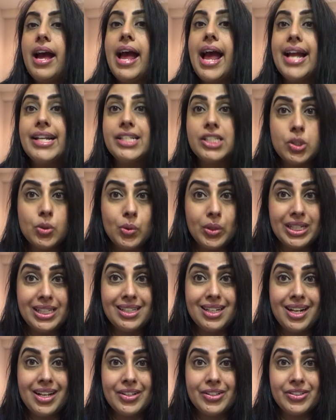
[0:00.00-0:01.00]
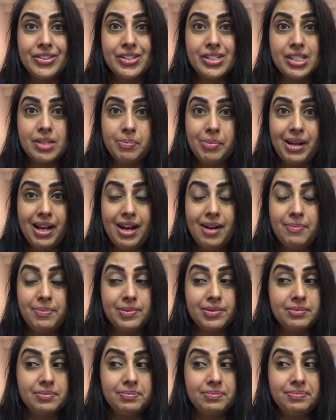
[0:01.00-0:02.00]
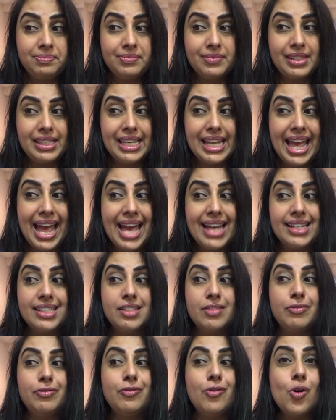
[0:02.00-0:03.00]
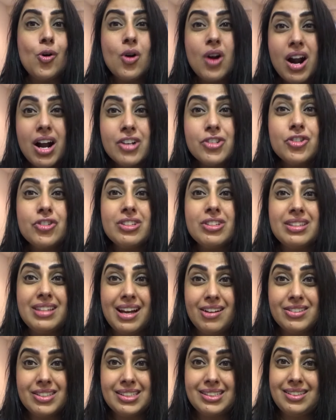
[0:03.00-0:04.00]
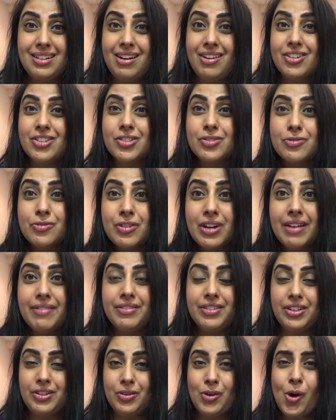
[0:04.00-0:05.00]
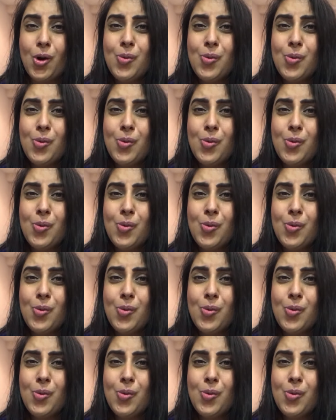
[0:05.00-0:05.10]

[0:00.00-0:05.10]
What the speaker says: at $20 a pop, and it's $400,000 of revenue.